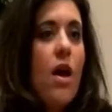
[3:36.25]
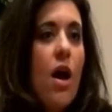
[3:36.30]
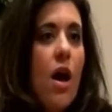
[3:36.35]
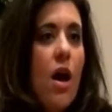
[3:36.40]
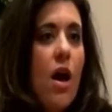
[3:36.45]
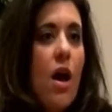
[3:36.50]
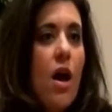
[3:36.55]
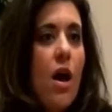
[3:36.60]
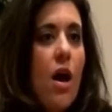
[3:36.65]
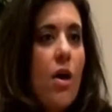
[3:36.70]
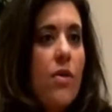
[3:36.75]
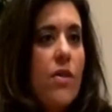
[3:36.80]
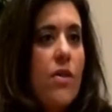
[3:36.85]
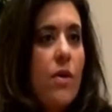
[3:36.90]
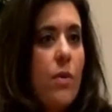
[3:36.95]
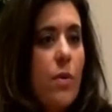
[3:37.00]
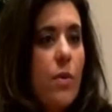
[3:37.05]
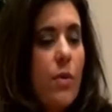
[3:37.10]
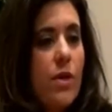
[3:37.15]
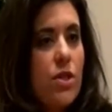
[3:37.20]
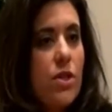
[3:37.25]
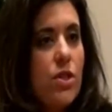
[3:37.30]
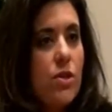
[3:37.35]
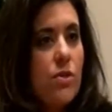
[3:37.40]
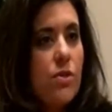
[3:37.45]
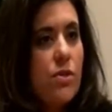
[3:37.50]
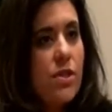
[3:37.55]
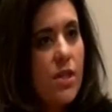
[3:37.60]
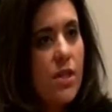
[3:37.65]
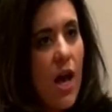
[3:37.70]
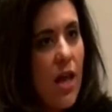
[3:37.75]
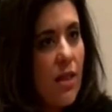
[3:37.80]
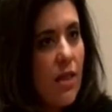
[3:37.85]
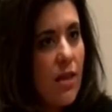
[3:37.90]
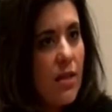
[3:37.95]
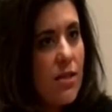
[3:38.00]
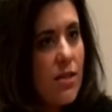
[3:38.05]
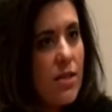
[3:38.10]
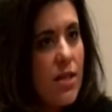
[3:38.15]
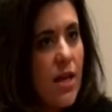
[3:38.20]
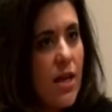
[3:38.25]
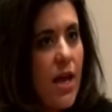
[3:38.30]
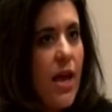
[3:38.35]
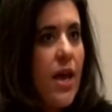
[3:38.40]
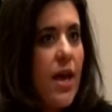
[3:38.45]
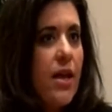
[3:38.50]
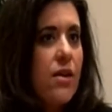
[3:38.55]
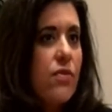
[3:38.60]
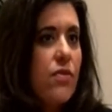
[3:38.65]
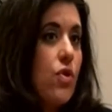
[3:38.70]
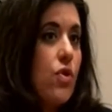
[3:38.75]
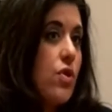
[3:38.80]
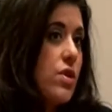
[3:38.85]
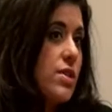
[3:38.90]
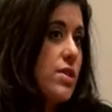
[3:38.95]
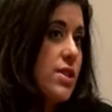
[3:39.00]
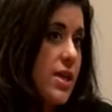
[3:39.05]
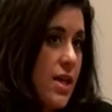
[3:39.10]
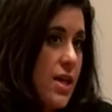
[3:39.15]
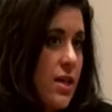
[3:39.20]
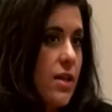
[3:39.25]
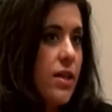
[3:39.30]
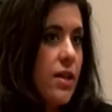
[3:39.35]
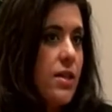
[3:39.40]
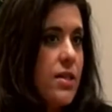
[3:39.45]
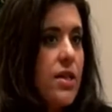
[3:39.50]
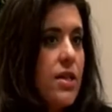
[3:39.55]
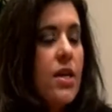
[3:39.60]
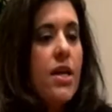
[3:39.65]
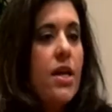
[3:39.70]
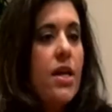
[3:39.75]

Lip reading: then we went to Scotland and of course England,